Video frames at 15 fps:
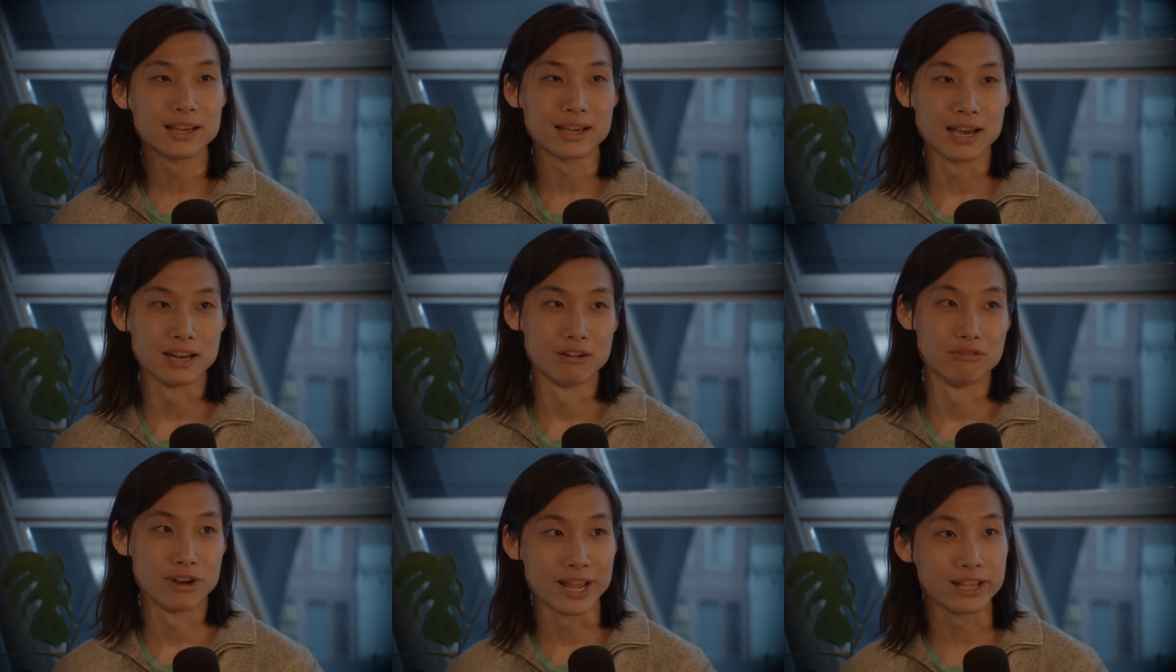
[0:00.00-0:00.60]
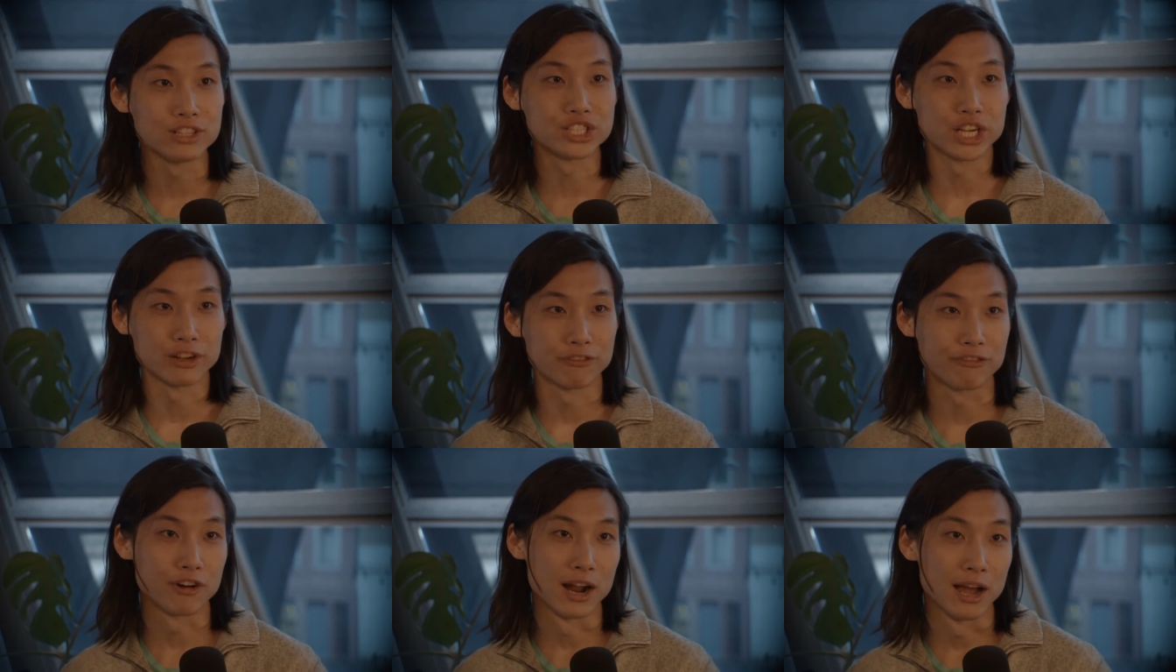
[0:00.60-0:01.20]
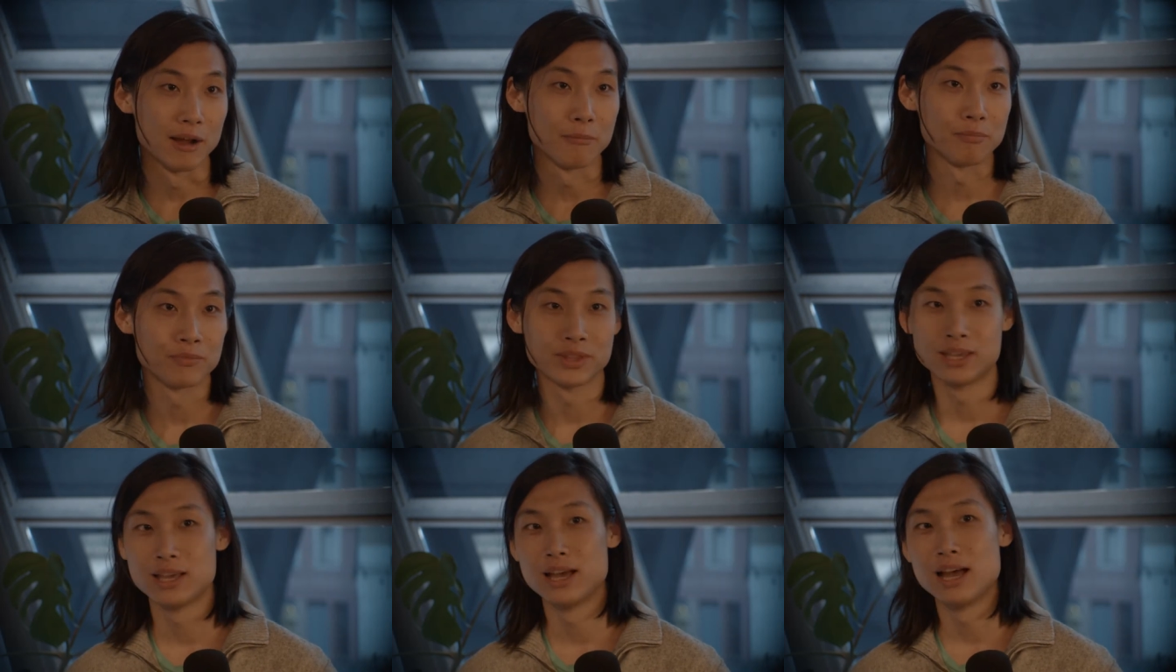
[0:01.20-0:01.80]
kind of ranging from
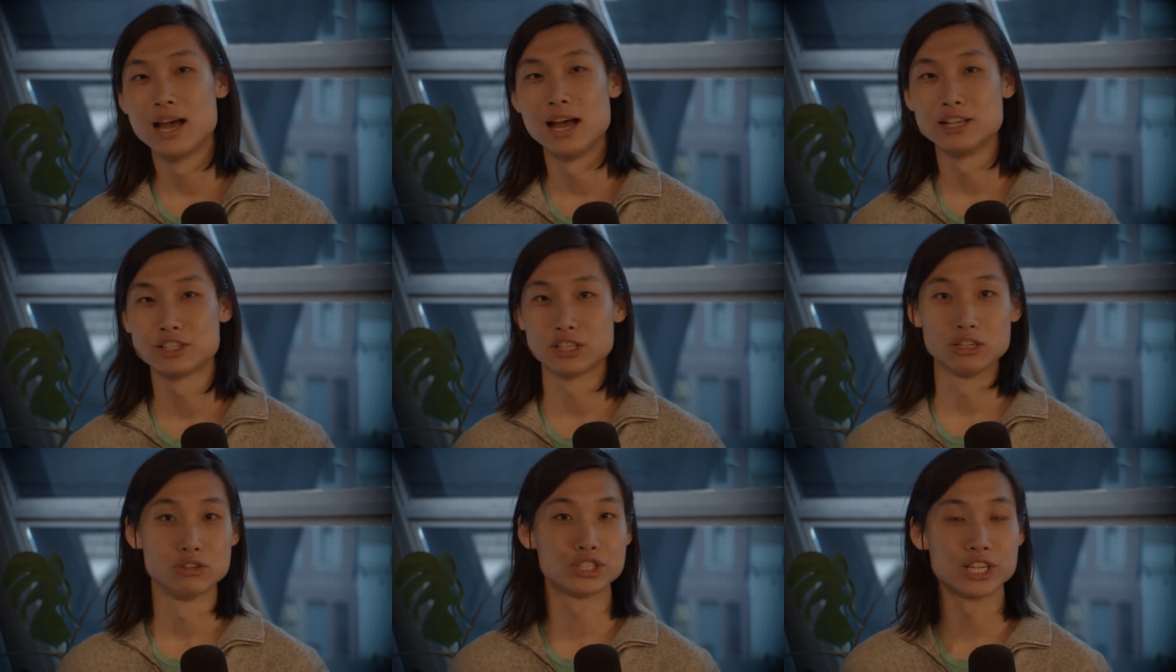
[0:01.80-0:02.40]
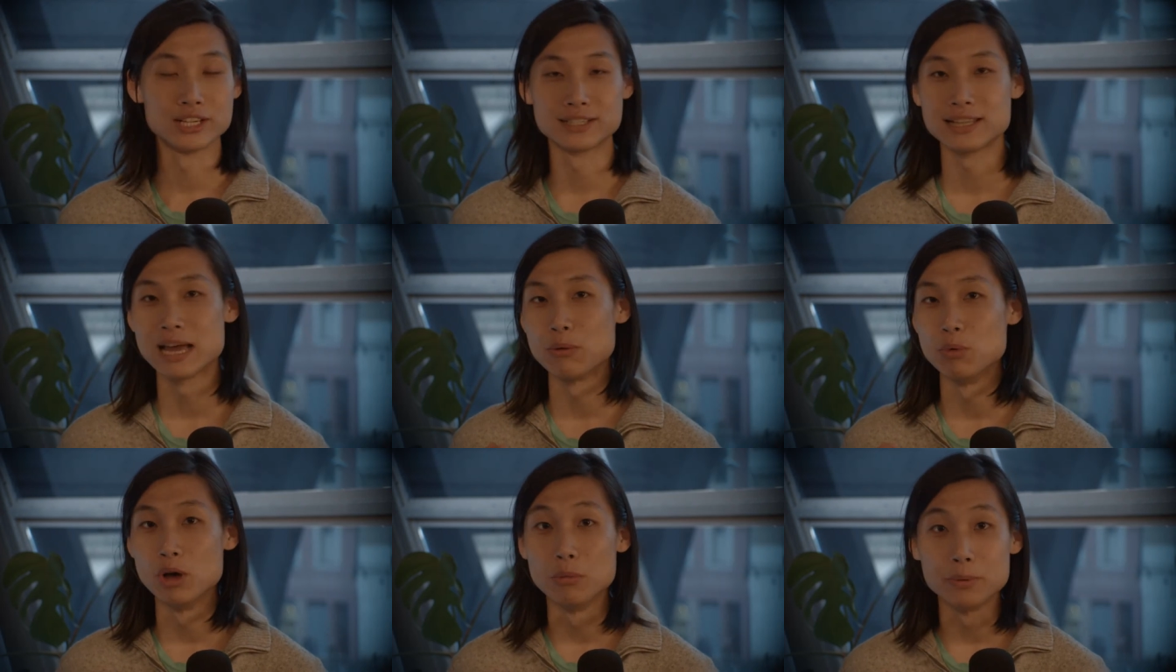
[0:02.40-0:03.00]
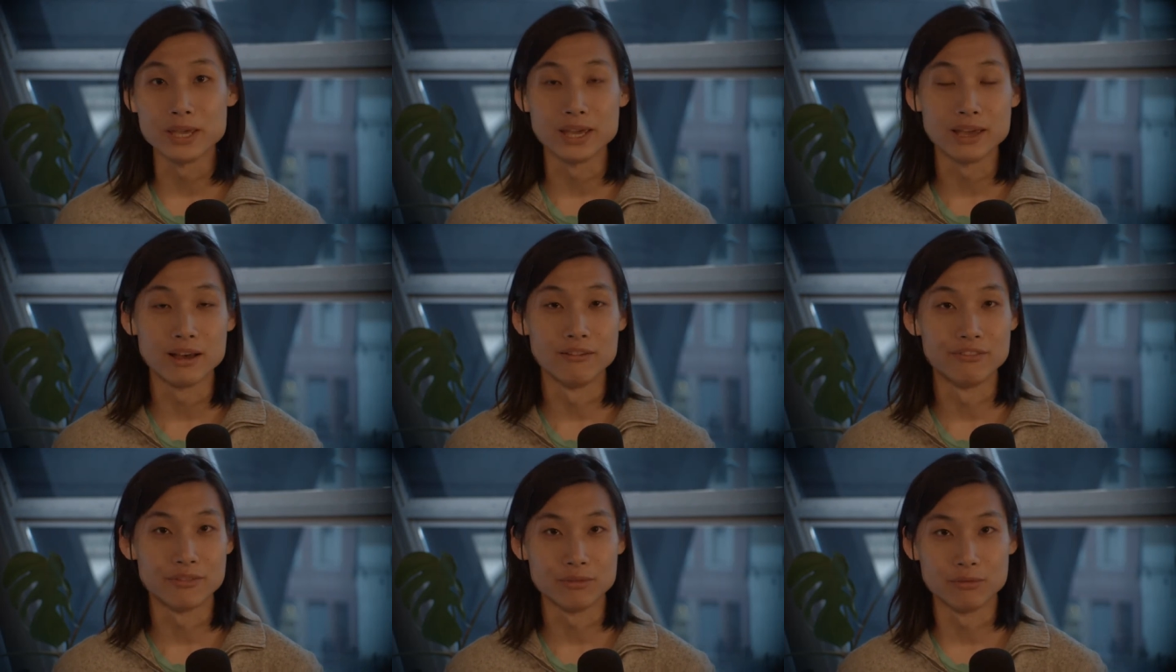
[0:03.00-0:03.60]
uh, solutions that will be, av